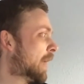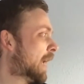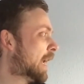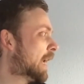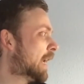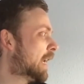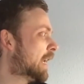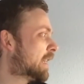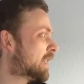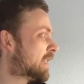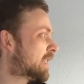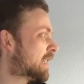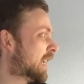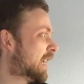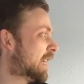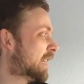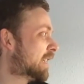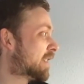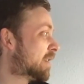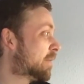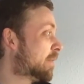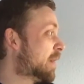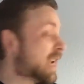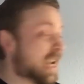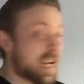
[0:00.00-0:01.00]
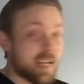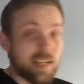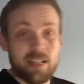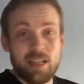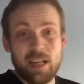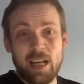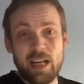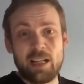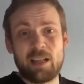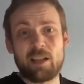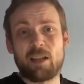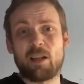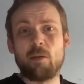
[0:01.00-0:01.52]
It's it, to me,
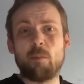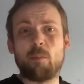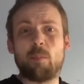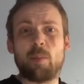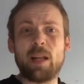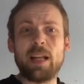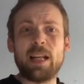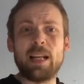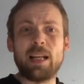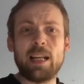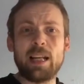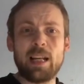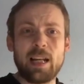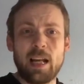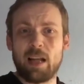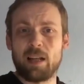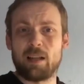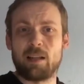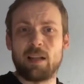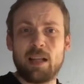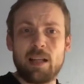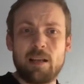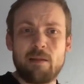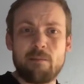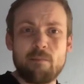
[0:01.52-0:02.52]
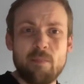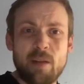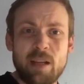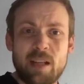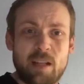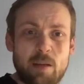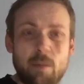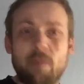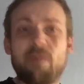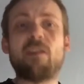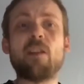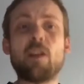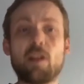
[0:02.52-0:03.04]
it's it's completely and utterly
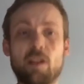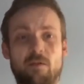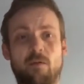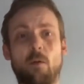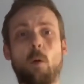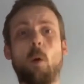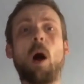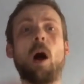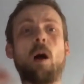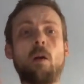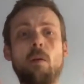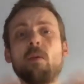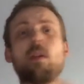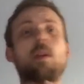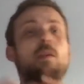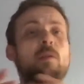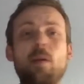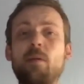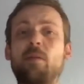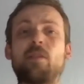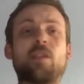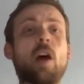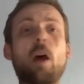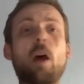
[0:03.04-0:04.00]
mis. First of all, uh, the, the